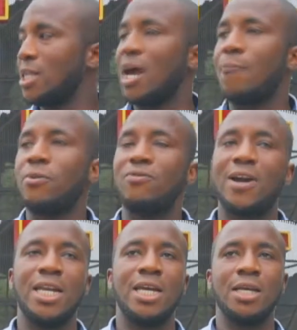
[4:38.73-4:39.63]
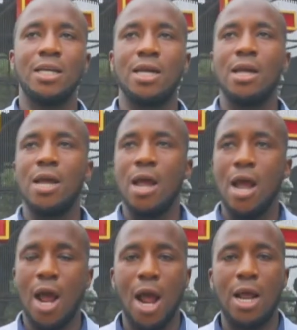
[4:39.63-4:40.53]
They are providing
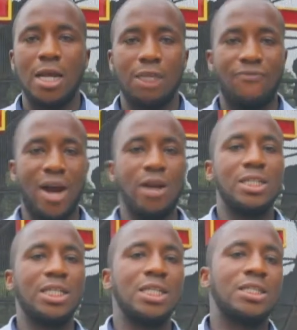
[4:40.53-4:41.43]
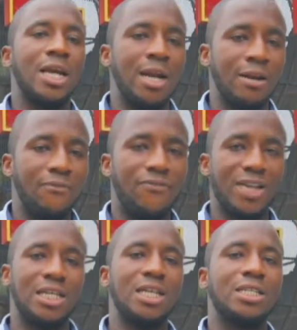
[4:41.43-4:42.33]
faculties and
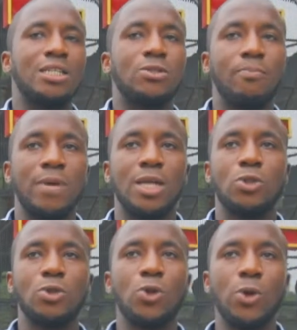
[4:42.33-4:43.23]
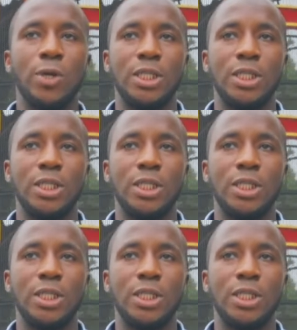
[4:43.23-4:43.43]
facility to me to do